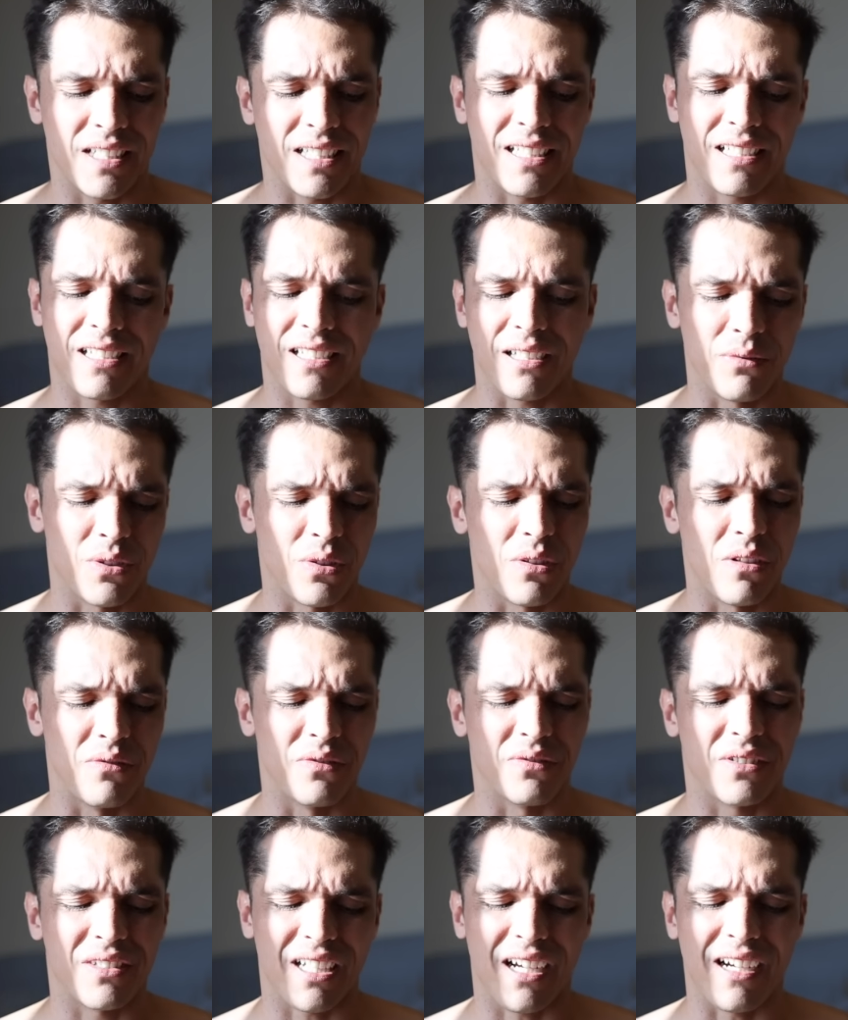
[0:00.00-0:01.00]
some sort
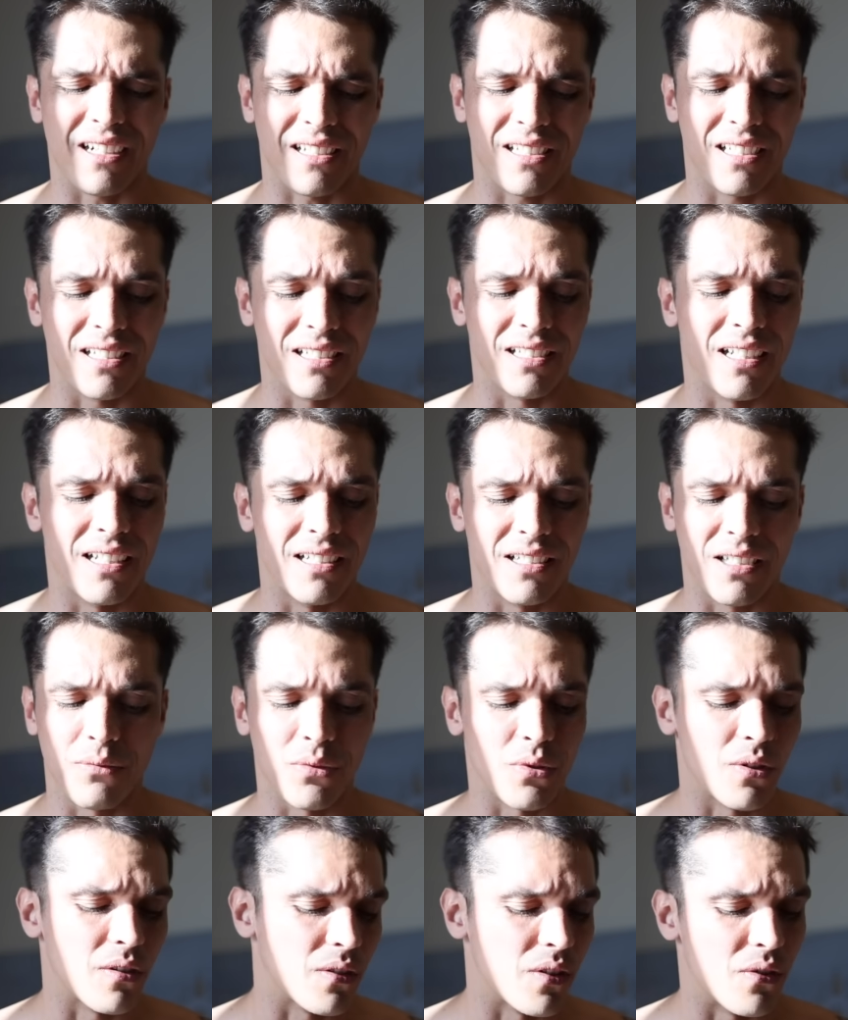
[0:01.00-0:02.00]
of toxicity, some
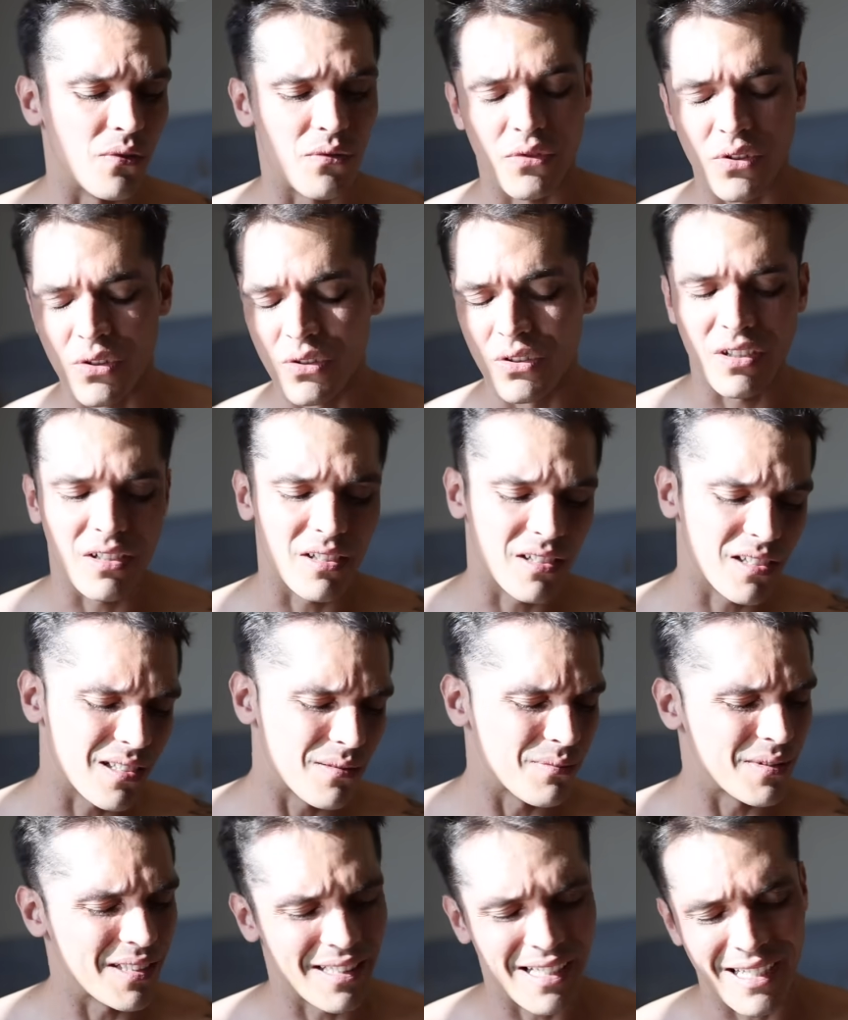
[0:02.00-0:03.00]
sort of confusion,
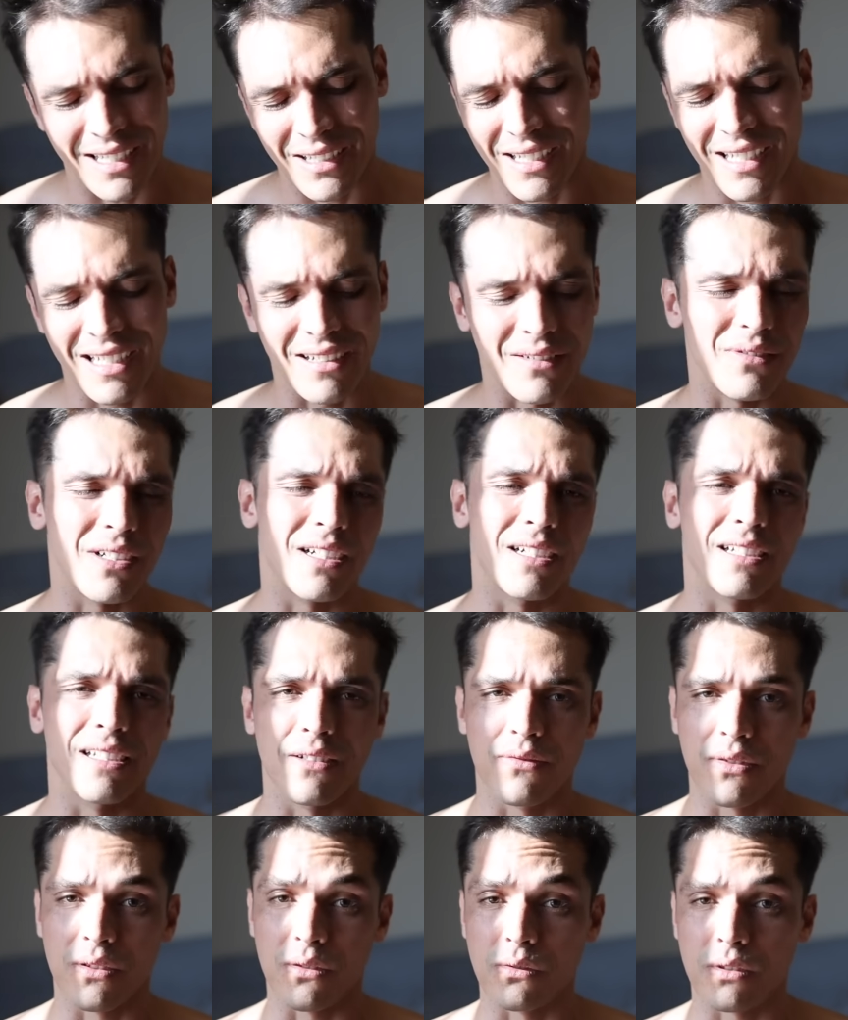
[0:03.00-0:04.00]
something that you had a very
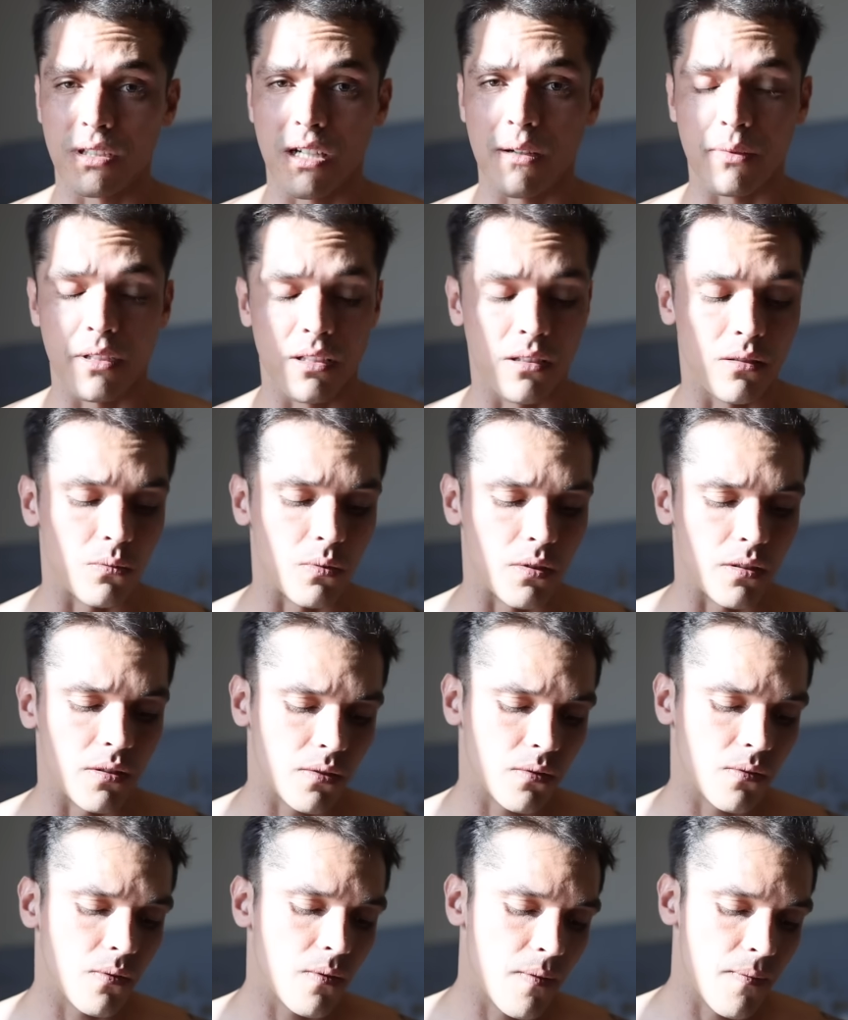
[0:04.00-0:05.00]
difficult time dealing with.